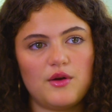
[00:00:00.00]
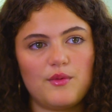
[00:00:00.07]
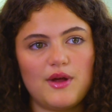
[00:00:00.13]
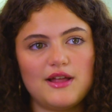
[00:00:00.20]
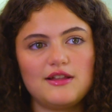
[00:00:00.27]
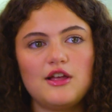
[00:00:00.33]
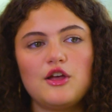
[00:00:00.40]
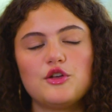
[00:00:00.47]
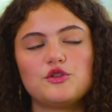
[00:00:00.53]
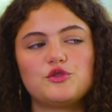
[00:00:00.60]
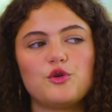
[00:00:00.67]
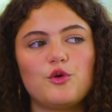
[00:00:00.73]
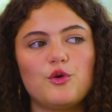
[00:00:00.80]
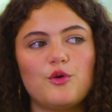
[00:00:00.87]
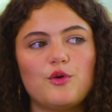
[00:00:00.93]
Right.
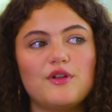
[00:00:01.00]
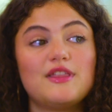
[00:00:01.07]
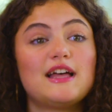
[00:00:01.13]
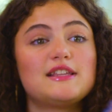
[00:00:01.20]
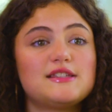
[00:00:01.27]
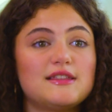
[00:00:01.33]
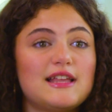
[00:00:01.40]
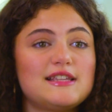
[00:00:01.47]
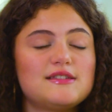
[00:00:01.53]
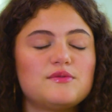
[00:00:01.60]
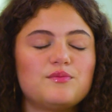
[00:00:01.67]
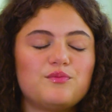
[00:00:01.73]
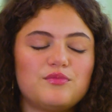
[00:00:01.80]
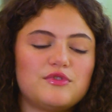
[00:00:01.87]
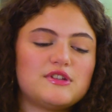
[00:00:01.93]
So that's
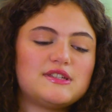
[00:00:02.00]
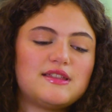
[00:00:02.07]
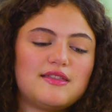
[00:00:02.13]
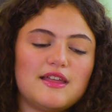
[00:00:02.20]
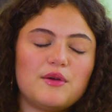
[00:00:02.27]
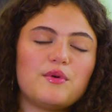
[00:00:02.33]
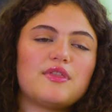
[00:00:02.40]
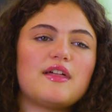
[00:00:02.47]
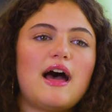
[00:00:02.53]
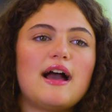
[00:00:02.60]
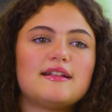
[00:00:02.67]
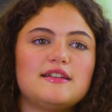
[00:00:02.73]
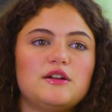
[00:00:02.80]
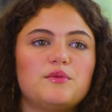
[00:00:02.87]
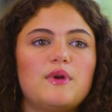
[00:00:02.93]
this thing with
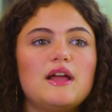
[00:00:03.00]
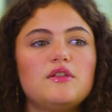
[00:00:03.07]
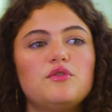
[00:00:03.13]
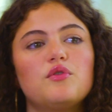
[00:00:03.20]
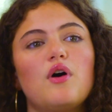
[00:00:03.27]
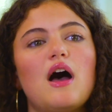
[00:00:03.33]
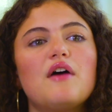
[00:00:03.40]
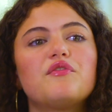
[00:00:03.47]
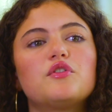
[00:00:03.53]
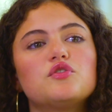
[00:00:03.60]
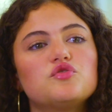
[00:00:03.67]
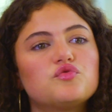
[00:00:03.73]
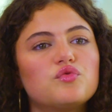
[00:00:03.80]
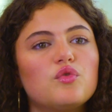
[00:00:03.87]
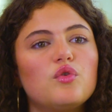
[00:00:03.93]
acting, right? You don't have
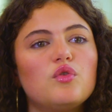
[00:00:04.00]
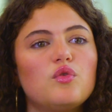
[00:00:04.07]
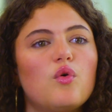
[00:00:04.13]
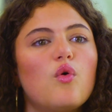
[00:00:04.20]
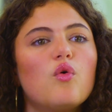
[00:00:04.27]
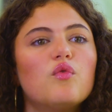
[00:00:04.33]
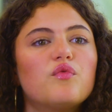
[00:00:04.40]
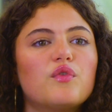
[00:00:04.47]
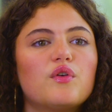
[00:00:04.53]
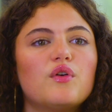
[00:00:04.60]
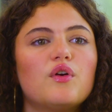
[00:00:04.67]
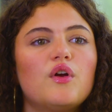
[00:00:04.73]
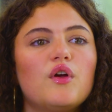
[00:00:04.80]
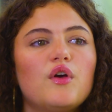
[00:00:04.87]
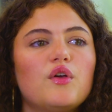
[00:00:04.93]
control
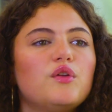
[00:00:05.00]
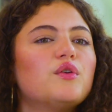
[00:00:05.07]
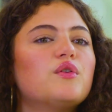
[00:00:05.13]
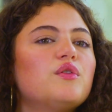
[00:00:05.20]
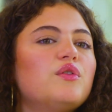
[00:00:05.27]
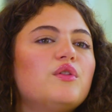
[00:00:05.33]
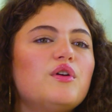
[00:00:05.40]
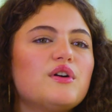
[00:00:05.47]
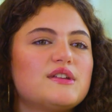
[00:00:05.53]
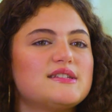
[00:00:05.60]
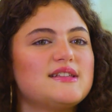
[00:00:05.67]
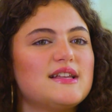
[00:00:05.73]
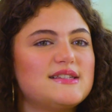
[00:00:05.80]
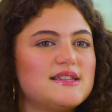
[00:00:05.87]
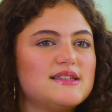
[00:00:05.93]
over your looks
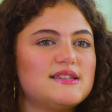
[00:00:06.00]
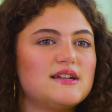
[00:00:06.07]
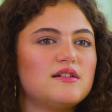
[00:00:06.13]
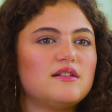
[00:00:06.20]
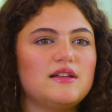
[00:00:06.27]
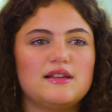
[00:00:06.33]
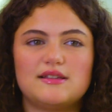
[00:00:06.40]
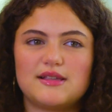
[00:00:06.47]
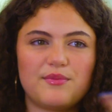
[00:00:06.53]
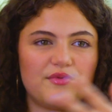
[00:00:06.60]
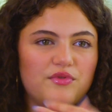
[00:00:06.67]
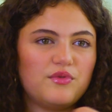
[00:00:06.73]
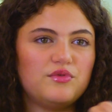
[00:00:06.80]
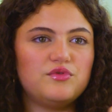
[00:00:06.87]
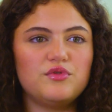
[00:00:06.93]
necessarily, except
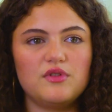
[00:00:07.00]
if you do